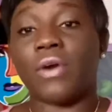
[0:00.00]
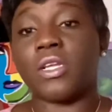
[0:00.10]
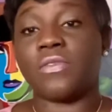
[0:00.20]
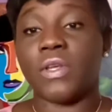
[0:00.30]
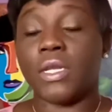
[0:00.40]

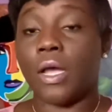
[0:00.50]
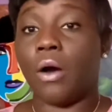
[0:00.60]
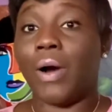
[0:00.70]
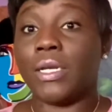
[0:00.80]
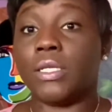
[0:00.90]
video I
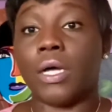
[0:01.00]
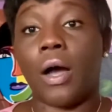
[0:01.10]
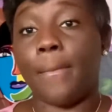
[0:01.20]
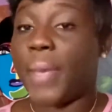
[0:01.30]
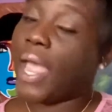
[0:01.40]
did the
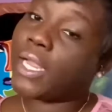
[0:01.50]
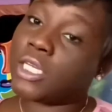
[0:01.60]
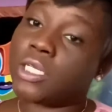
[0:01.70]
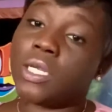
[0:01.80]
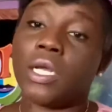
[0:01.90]

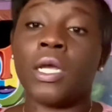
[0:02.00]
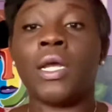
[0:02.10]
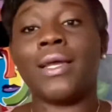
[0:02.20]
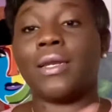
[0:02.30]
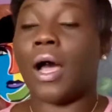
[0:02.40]
unpackaging
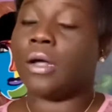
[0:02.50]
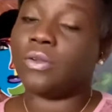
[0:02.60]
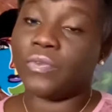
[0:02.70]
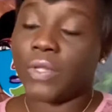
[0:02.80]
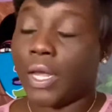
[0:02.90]
and all of
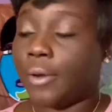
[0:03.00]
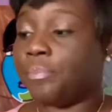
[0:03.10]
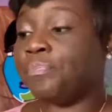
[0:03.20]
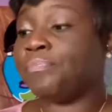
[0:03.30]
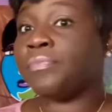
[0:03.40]
that
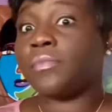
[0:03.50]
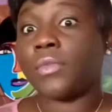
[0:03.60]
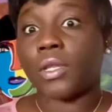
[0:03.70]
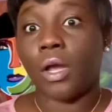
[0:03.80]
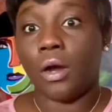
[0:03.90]

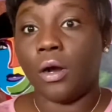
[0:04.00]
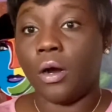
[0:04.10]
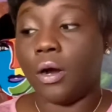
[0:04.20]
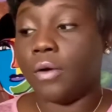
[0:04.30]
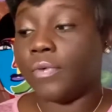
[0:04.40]

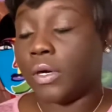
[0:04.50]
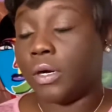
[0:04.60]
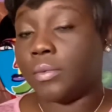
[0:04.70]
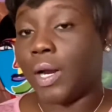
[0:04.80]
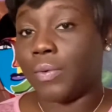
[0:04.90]
of
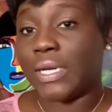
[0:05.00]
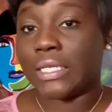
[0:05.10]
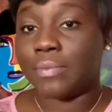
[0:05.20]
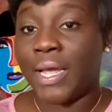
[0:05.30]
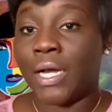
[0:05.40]
Direct
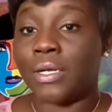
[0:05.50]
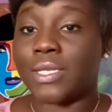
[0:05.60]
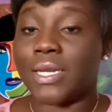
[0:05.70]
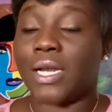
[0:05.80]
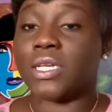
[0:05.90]
Smiles, and
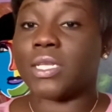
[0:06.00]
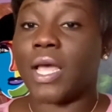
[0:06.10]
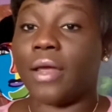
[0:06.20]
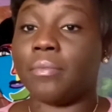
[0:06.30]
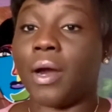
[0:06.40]
I just
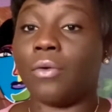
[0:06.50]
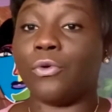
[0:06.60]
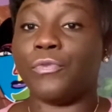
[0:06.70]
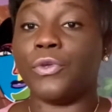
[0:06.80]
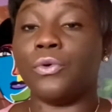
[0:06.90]
gave my
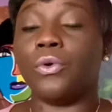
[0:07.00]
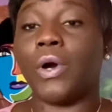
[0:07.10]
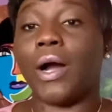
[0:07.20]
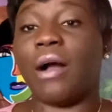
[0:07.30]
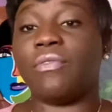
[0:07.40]
review on how
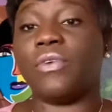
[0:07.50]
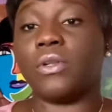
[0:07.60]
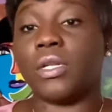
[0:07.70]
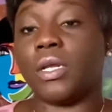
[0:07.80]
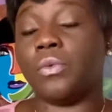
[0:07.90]
I felt
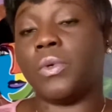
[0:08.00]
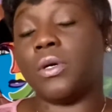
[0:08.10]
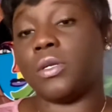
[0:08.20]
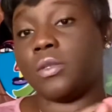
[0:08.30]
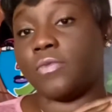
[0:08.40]
it
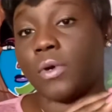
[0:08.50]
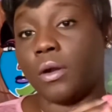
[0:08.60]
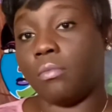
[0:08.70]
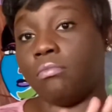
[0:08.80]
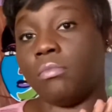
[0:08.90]
was from,
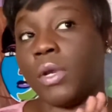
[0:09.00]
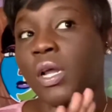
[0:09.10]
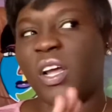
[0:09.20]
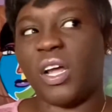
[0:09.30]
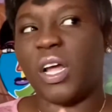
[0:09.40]

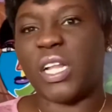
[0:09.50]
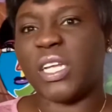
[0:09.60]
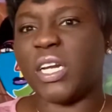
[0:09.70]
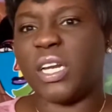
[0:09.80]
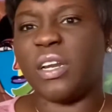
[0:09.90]
I think I
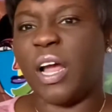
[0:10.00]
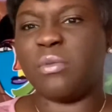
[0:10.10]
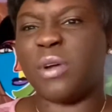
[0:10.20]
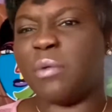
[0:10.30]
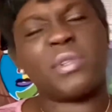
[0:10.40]
did it,
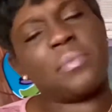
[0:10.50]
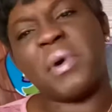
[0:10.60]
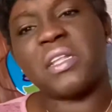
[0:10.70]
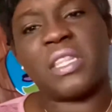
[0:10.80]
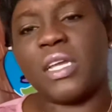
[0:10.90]
I was a
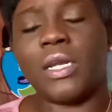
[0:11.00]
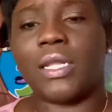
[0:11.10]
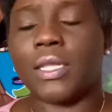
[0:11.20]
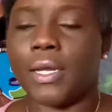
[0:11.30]
month in, I think.